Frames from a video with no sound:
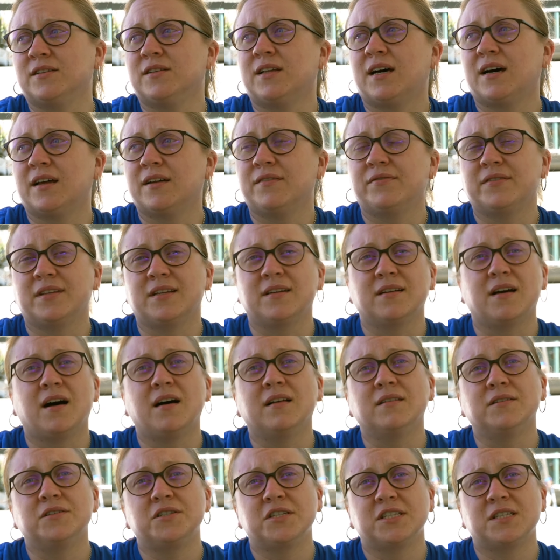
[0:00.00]
a lot of the
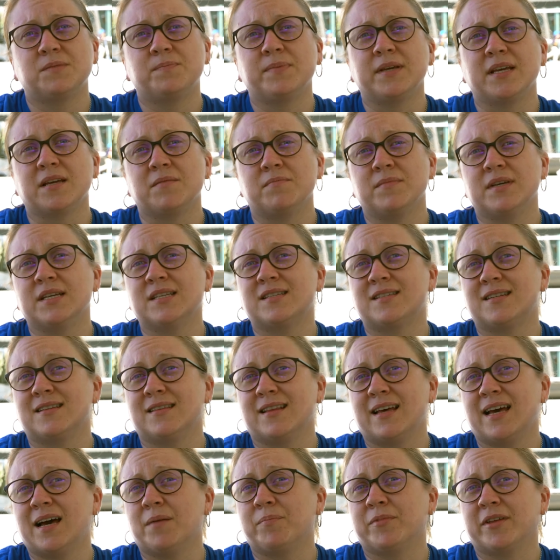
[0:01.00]
knowledge is being missed
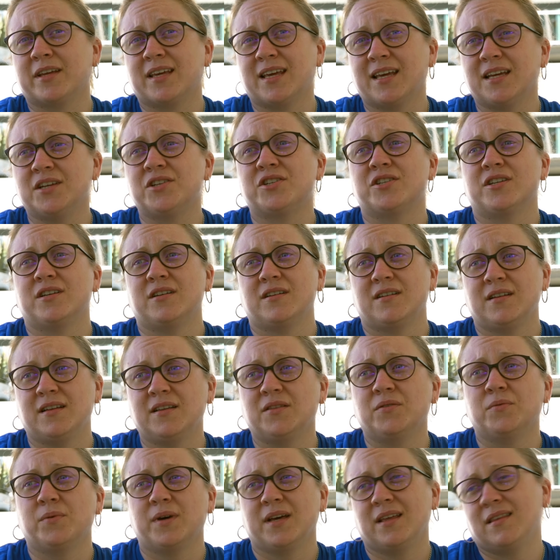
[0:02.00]
in the application
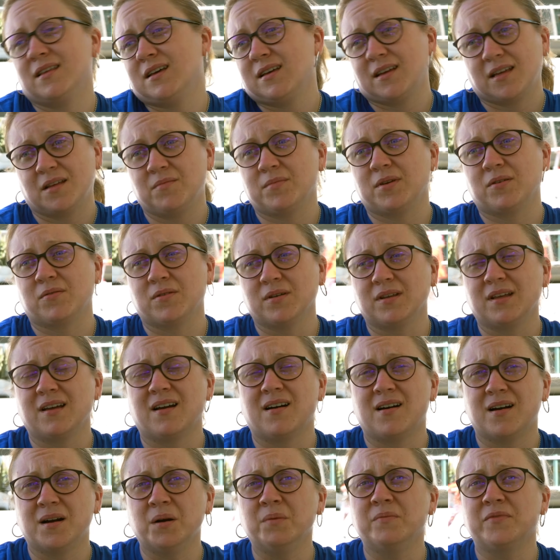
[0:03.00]
in the way that can be really
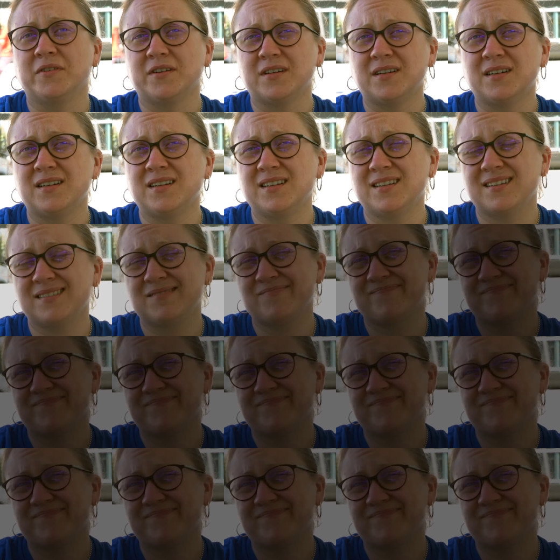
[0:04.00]
harmful.